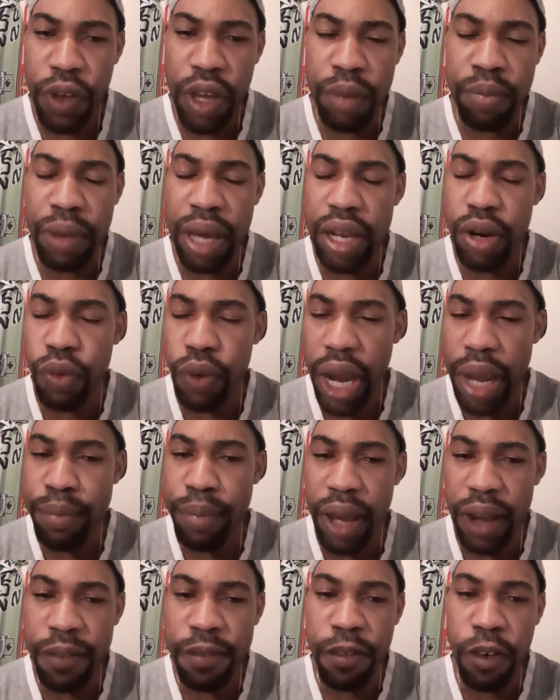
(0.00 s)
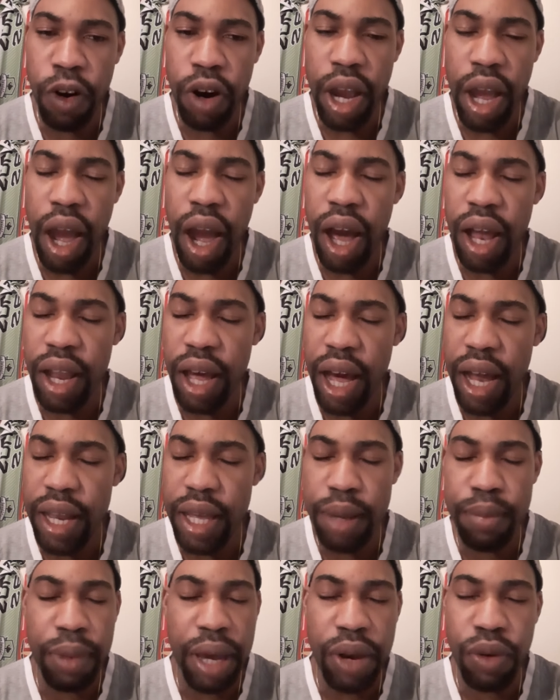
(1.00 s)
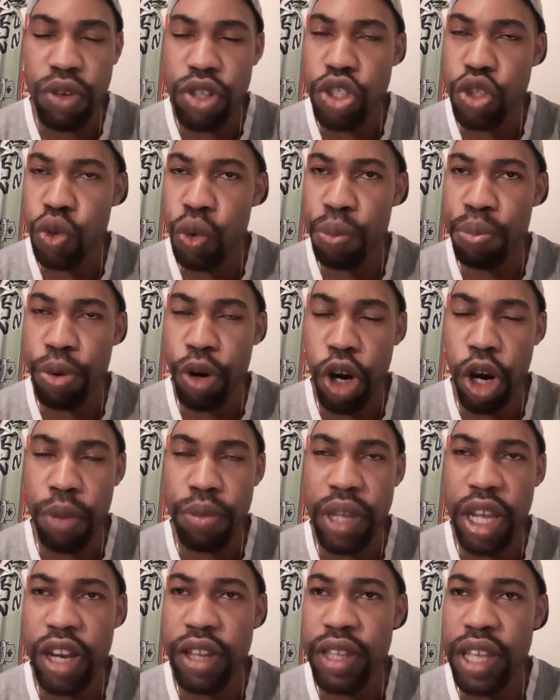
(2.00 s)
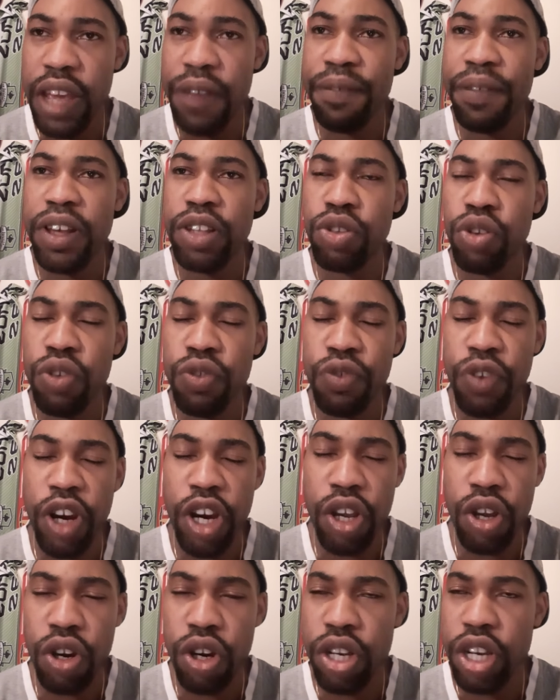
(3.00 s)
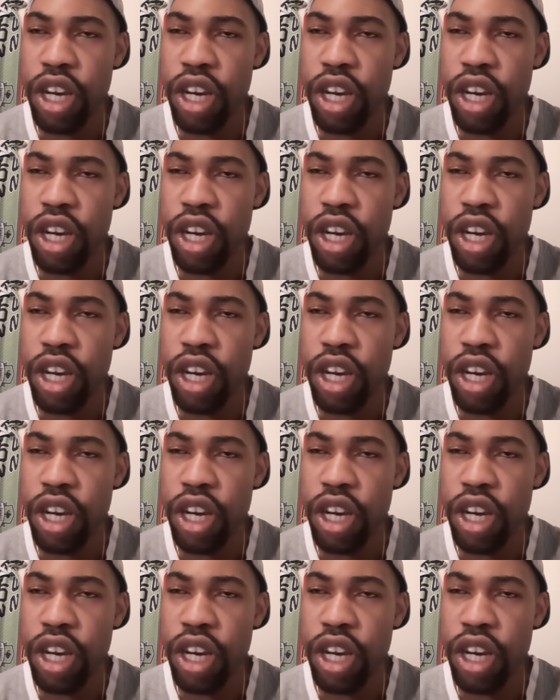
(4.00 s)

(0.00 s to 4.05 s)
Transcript: man, the right back for Alhy, man, was superb. Their defense was very good.